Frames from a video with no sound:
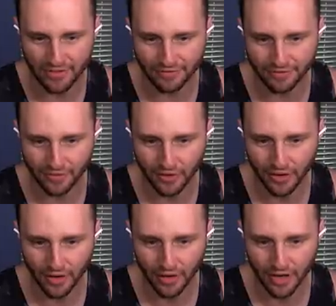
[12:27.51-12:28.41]
I have
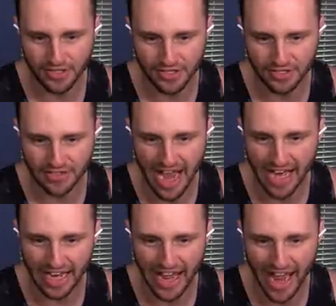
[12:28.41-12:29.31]
a
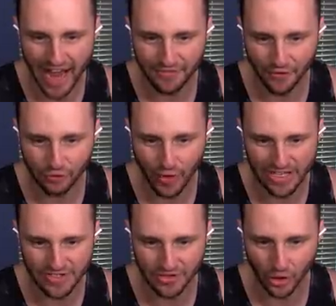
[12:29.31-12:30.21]
stack and a half of
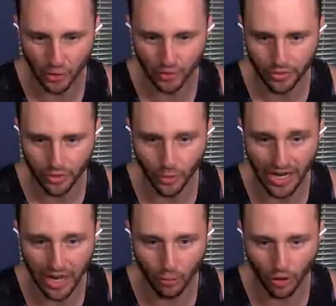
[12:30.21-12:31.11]
redstone. Oh,
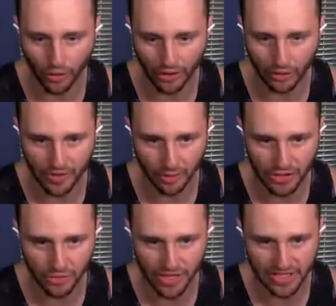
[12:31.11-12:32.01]
and I got wood. Okay, let me let
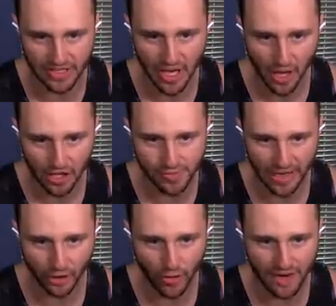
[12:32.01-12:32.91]
me do this. Let's
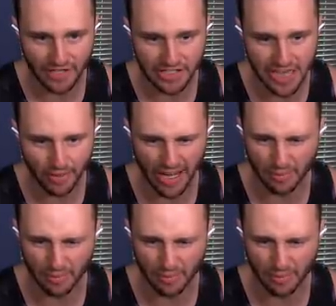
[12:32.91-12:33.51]
make a crafting table.